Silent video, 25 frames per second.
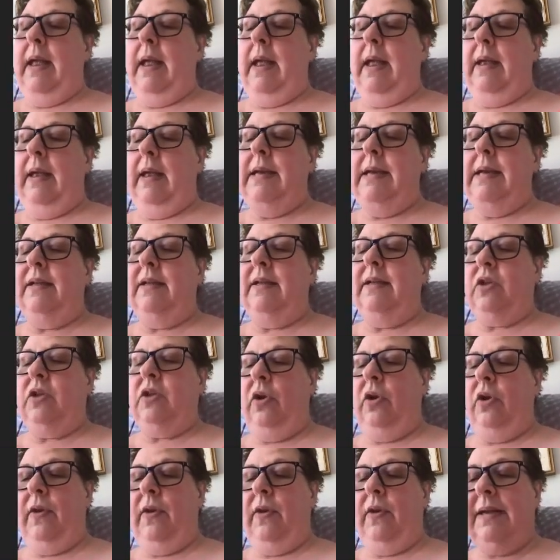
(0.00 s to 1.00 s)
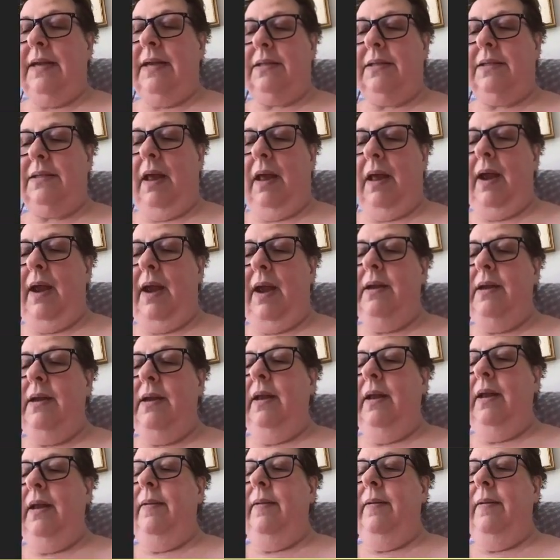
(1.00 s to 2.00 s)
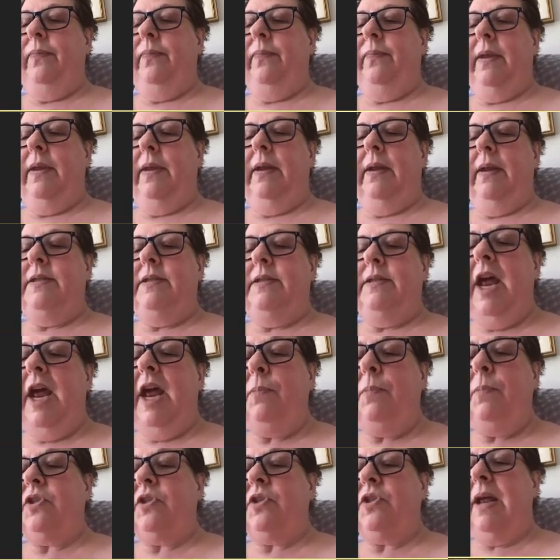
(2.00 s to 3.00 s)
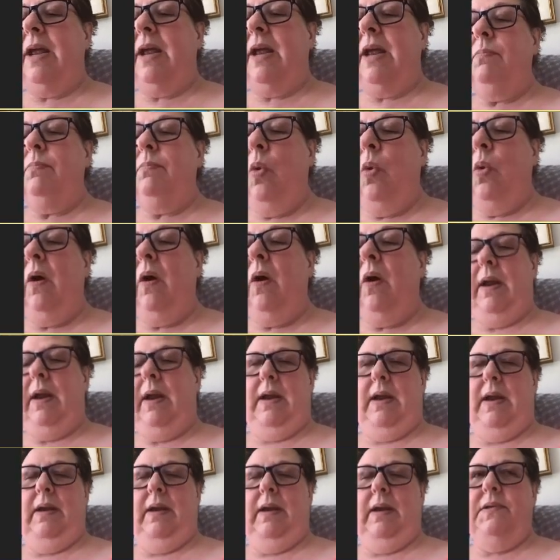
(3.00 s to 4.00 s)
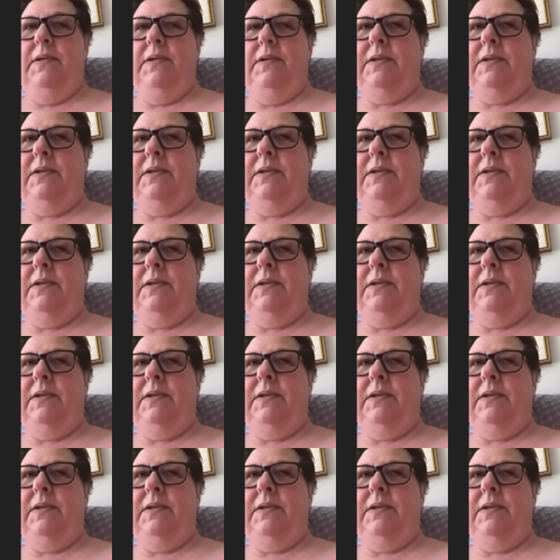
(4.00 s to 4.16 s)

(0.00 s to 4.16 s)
Now let's go to the next slide. 10% more is,